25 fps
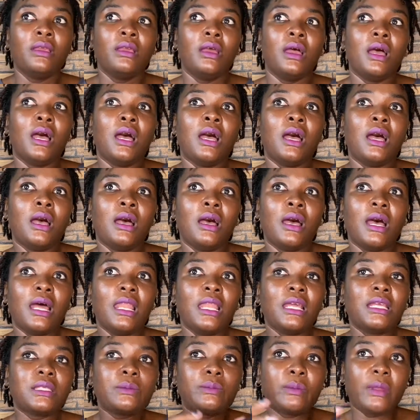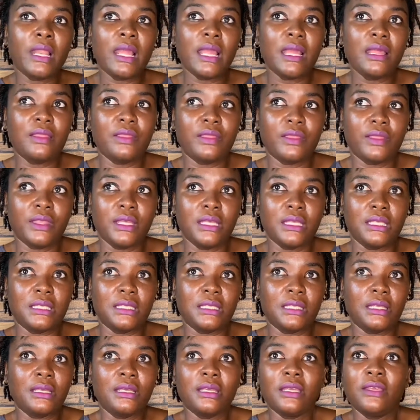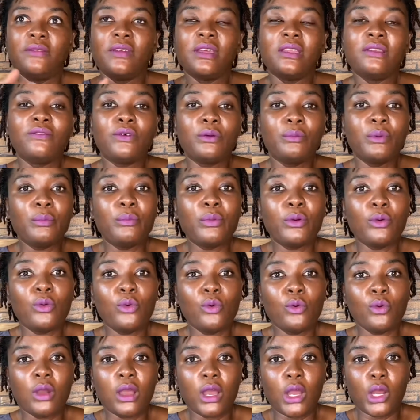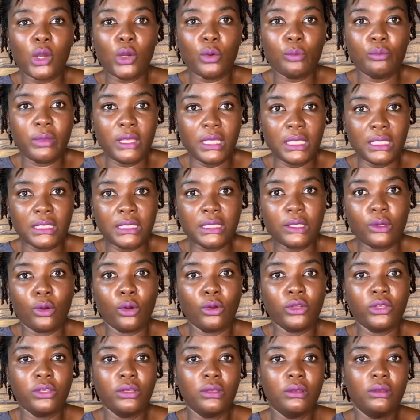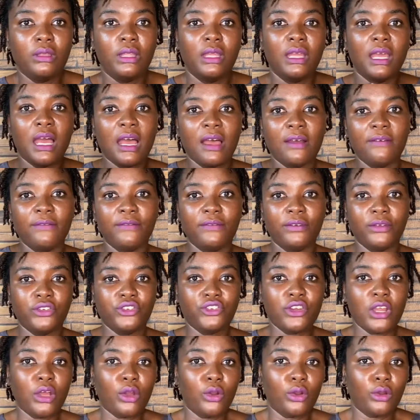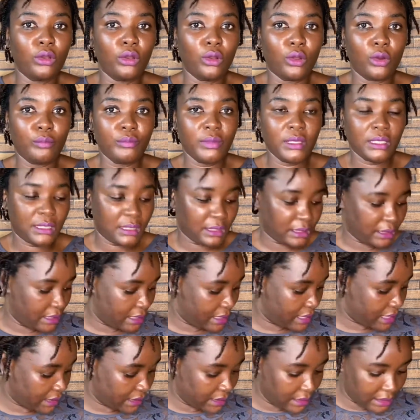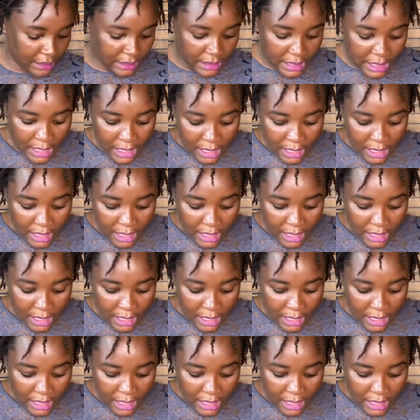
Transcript: I'll explain this. Even for people who are obese or they have truncal obesity, that is